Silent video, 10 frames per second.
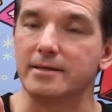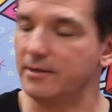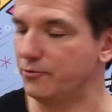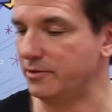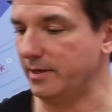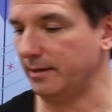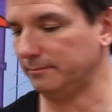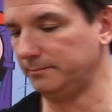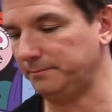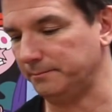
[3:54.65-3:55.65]
is interesting.
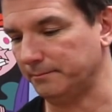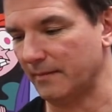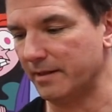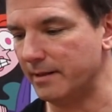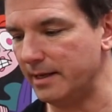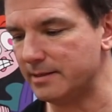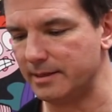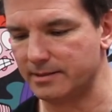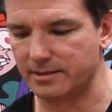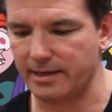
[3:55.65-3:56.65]
This
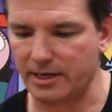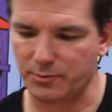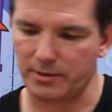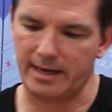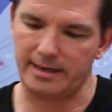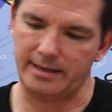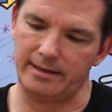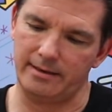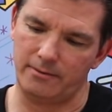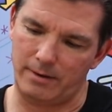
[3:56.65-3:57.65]
is a sketchbook I
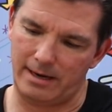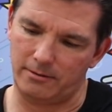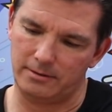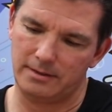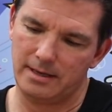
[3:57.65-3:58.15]
did. Wow.